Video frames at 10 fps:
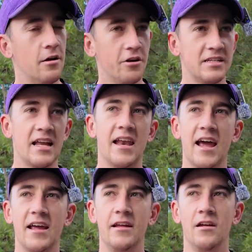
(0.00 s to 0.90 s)
on a
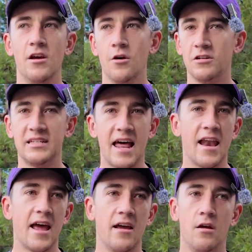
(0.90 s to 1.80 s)
Sunday or
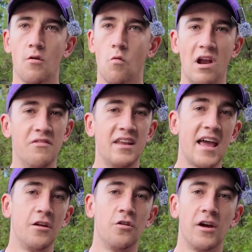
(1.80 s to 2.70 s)
Saturday, whatever
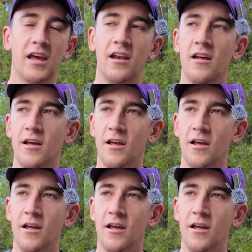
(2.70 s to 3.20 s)
day you're doing it,